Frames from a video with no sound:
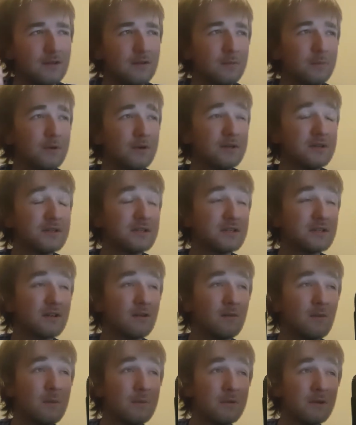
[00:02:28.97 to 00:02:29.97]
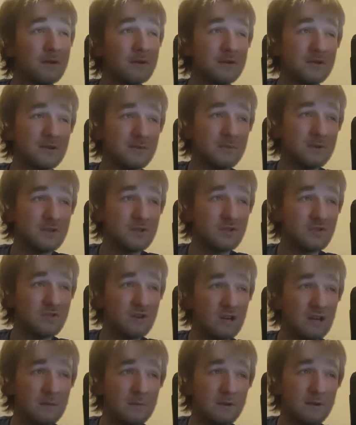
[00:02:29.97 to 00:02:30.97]
but I remember when I was doing my
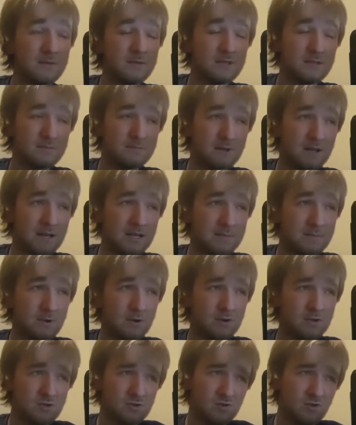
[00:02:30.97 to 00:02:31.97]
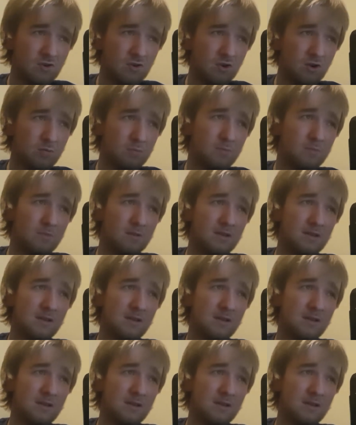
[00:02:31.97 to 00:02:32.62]
stream, I was playing Smugs Gronholm.